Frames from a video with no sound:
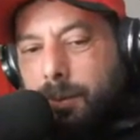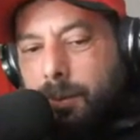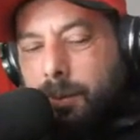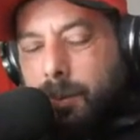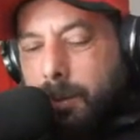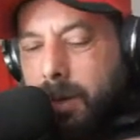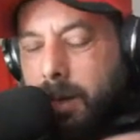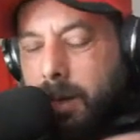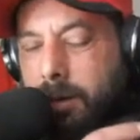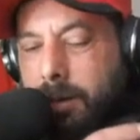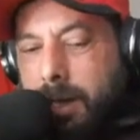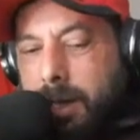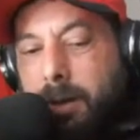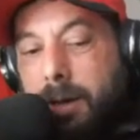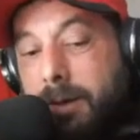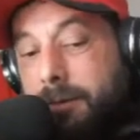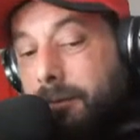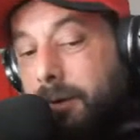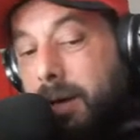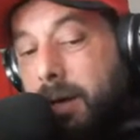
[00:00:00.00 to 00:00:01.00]
where we are
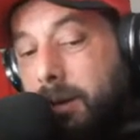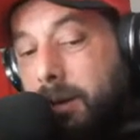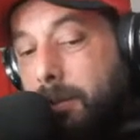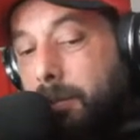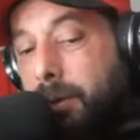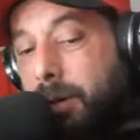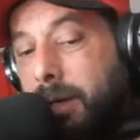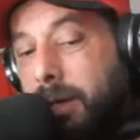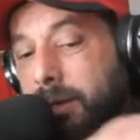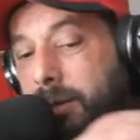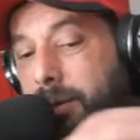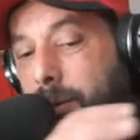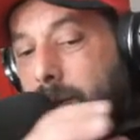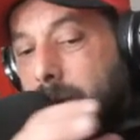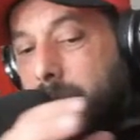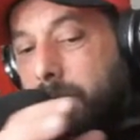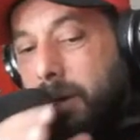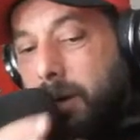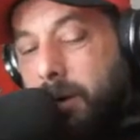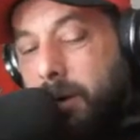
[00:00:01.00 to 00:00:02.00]
now, if I'm going to bring it to
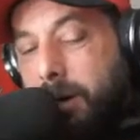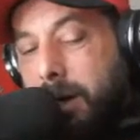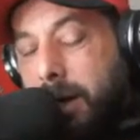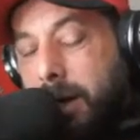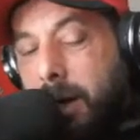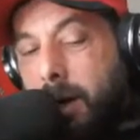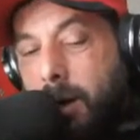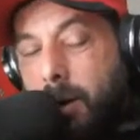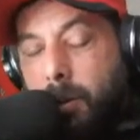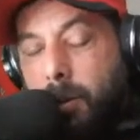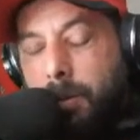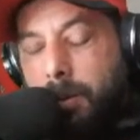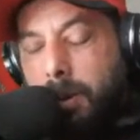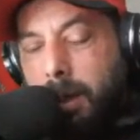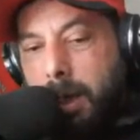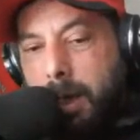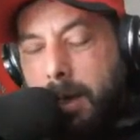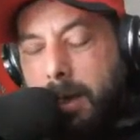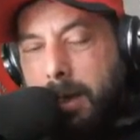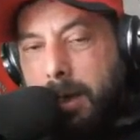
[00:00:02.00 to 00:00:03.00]
where we are now,
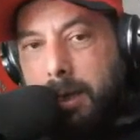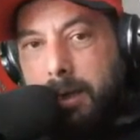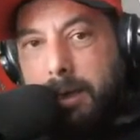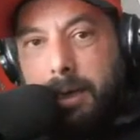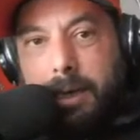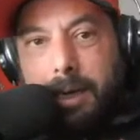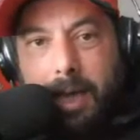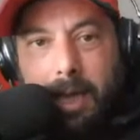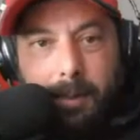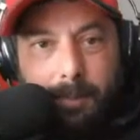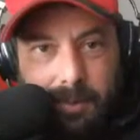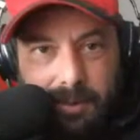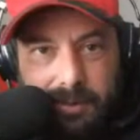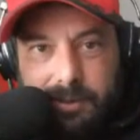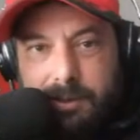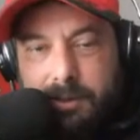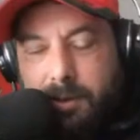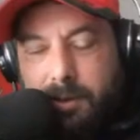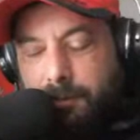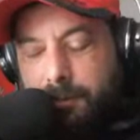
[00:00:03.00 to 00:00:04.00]
uh, in a
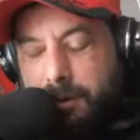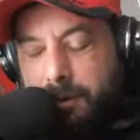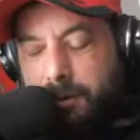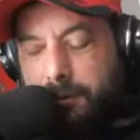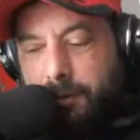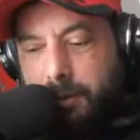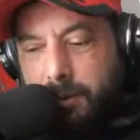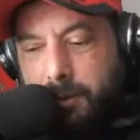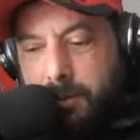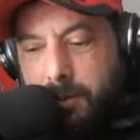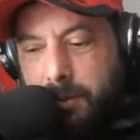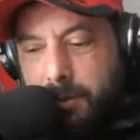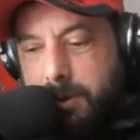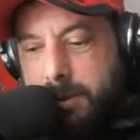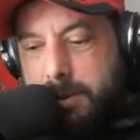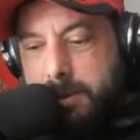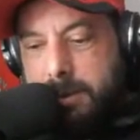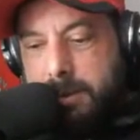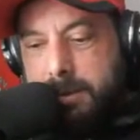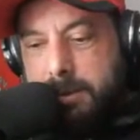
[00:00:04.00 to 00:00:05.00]
layman's term for the
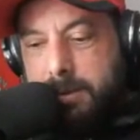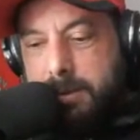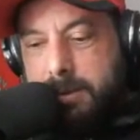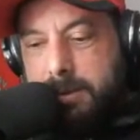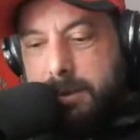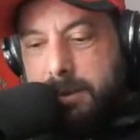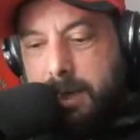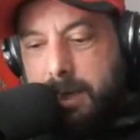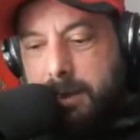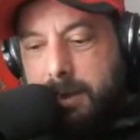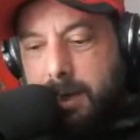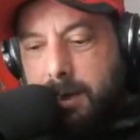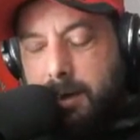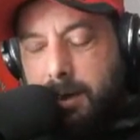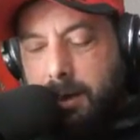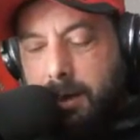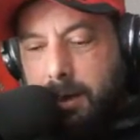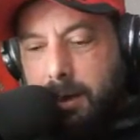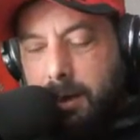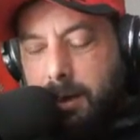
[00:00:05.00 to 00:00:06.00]
viewers, is to say that
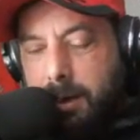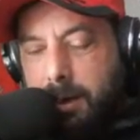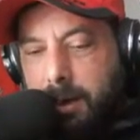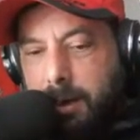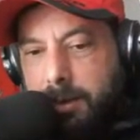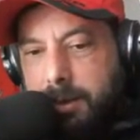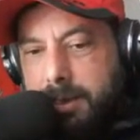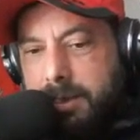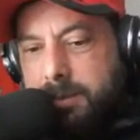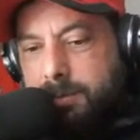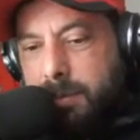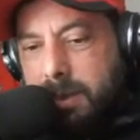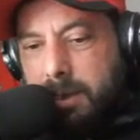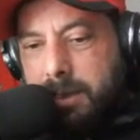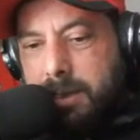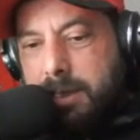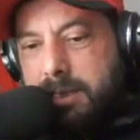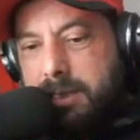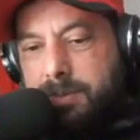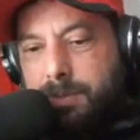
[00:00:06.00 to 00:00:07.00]
this
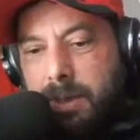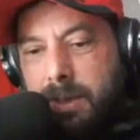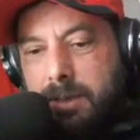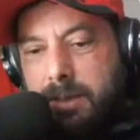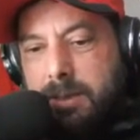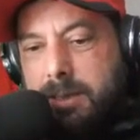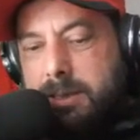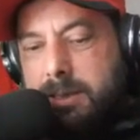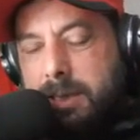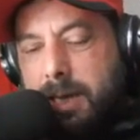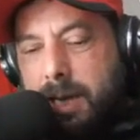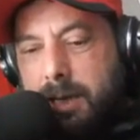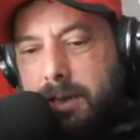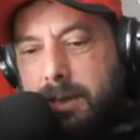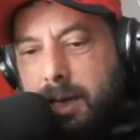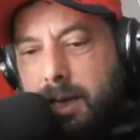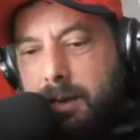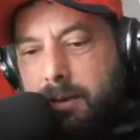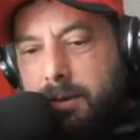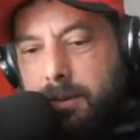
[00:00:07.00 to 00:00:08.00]
media spin to say
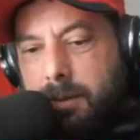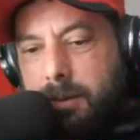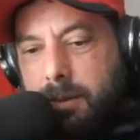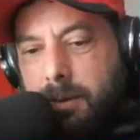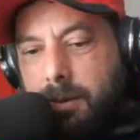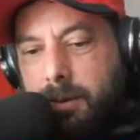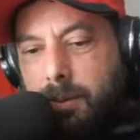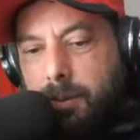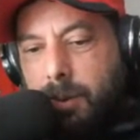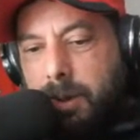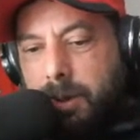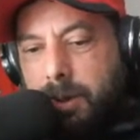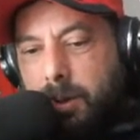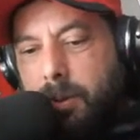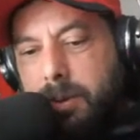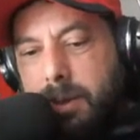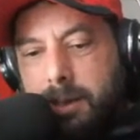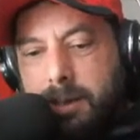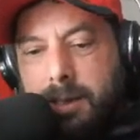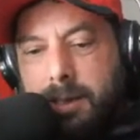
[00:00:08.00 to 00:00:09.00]
that we
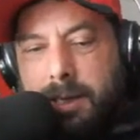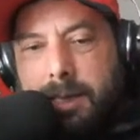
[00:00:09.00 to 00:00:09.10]
know that